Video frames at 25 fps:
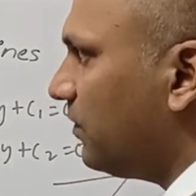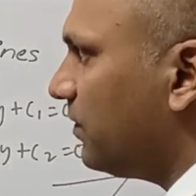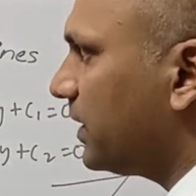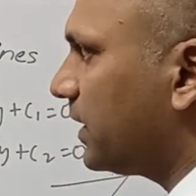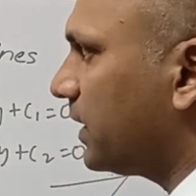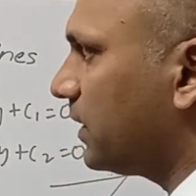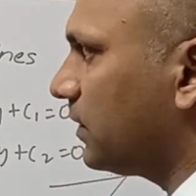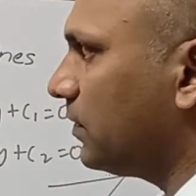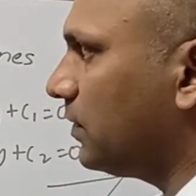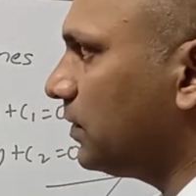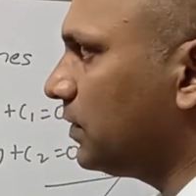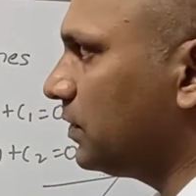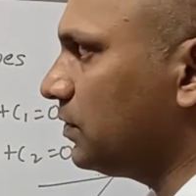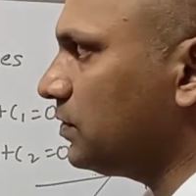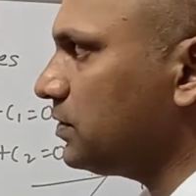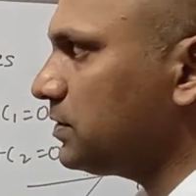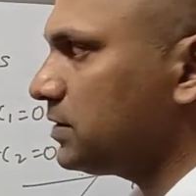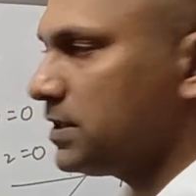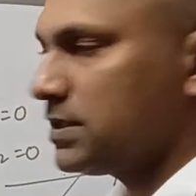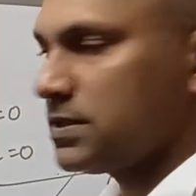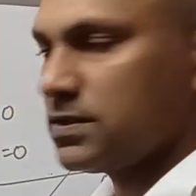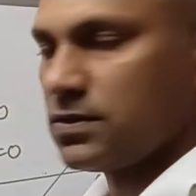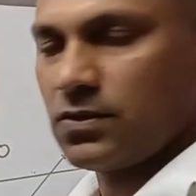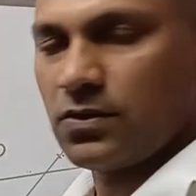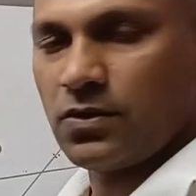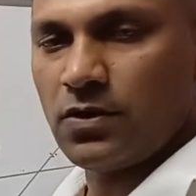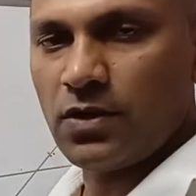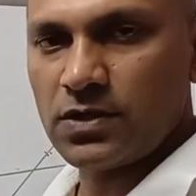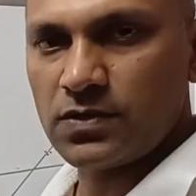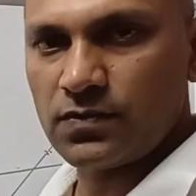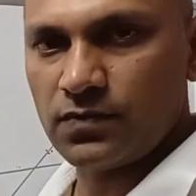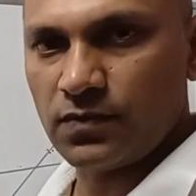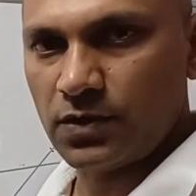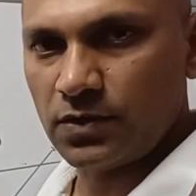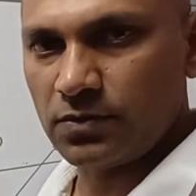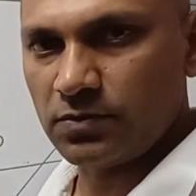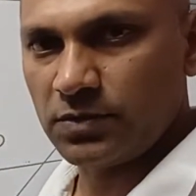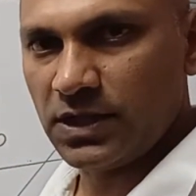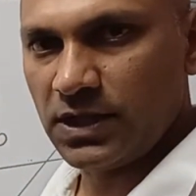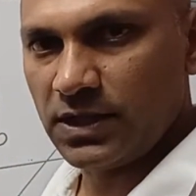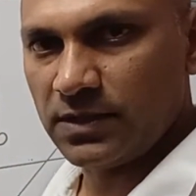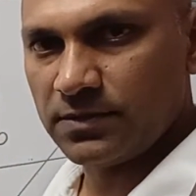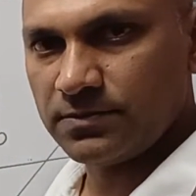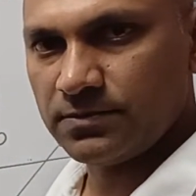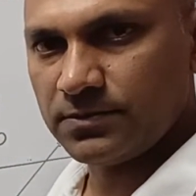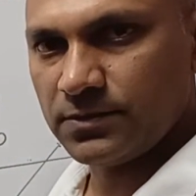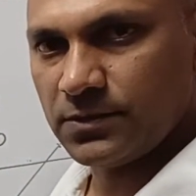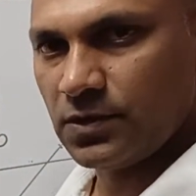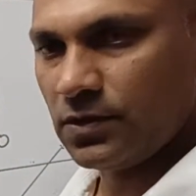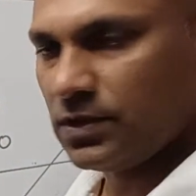We cannot use this cos formula.
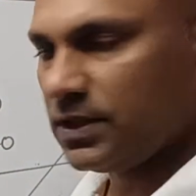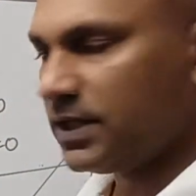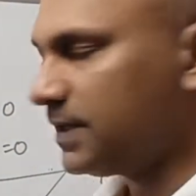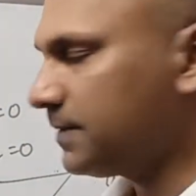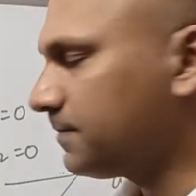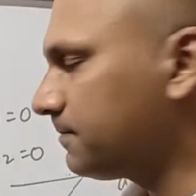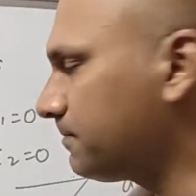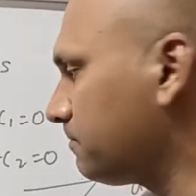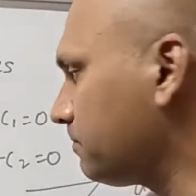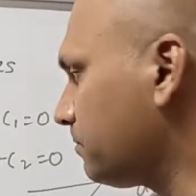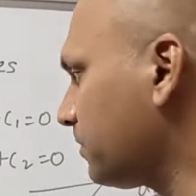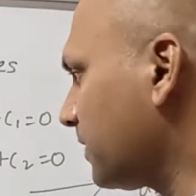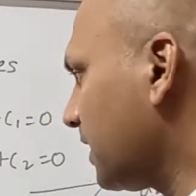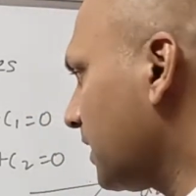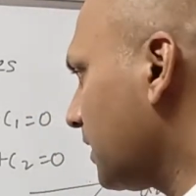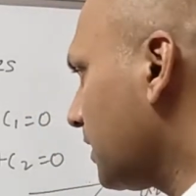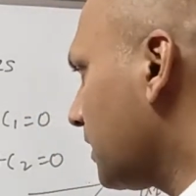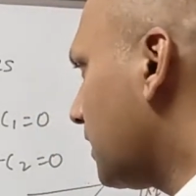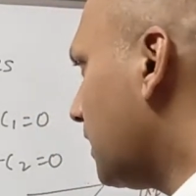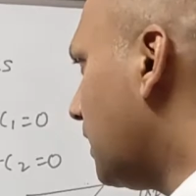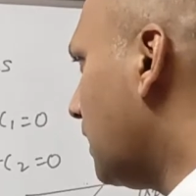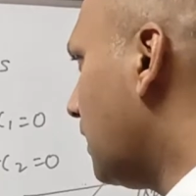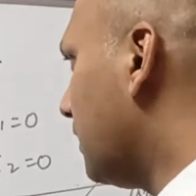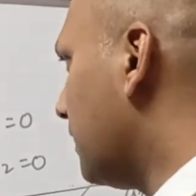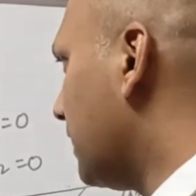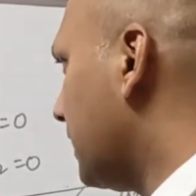Okay. All